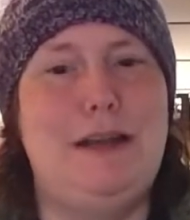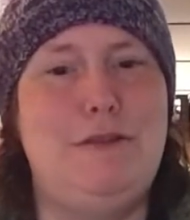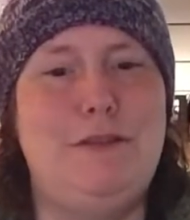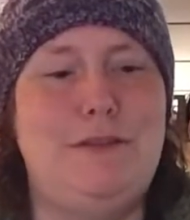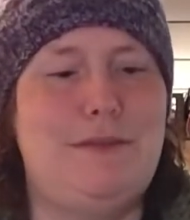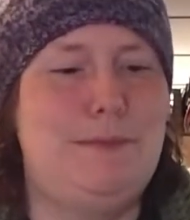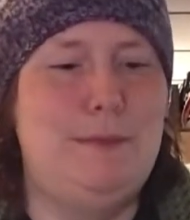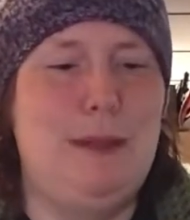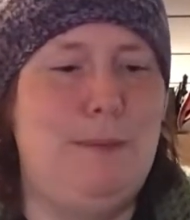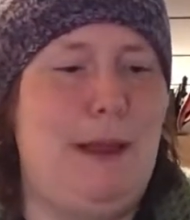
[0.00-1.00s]
I was just
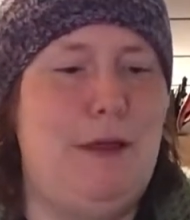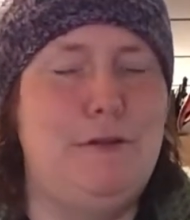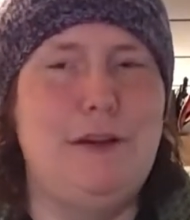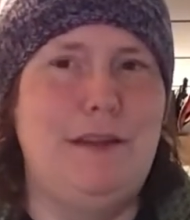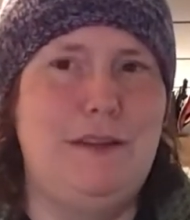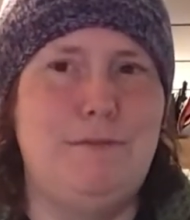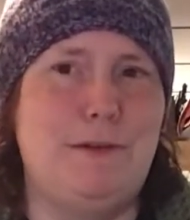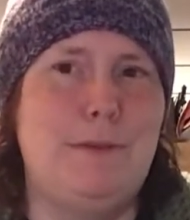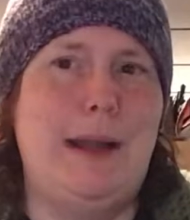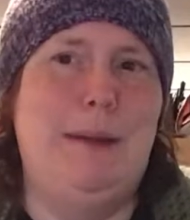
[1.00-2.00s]
apologizing for
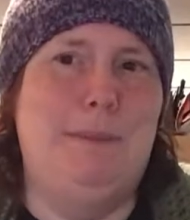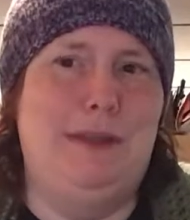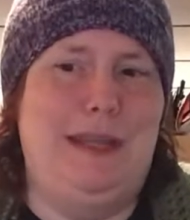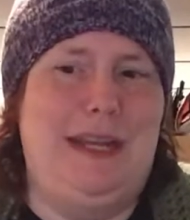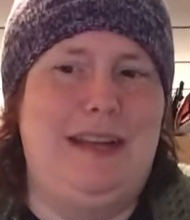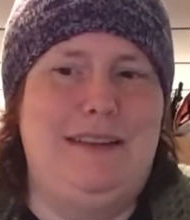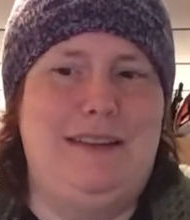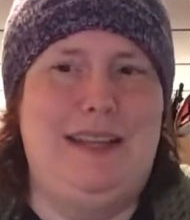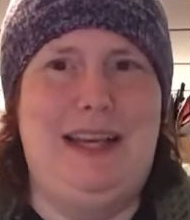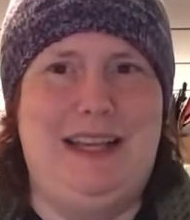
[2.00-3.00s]
rambling
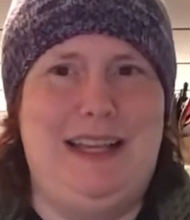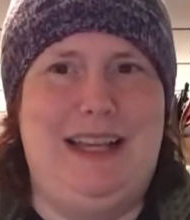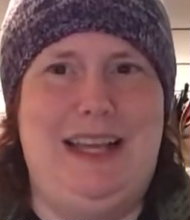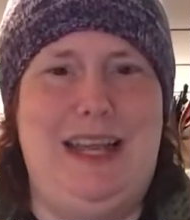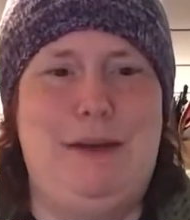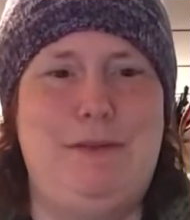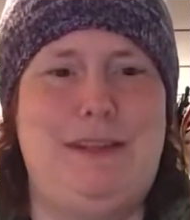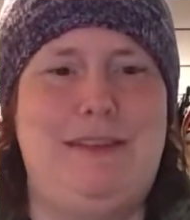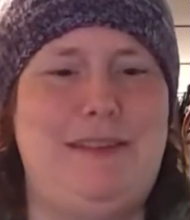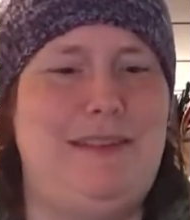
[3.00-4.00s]
because I have a
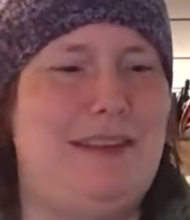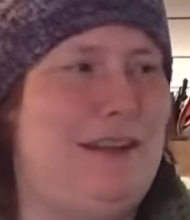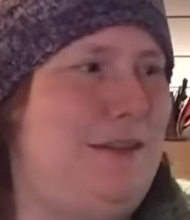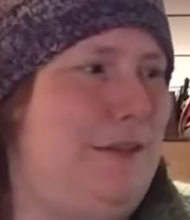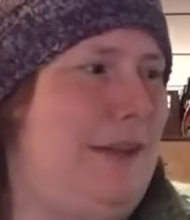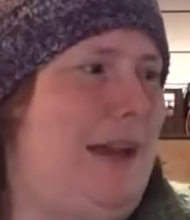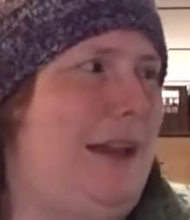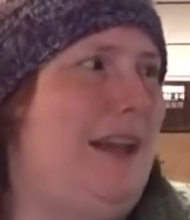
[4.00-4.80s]
tendency to do that.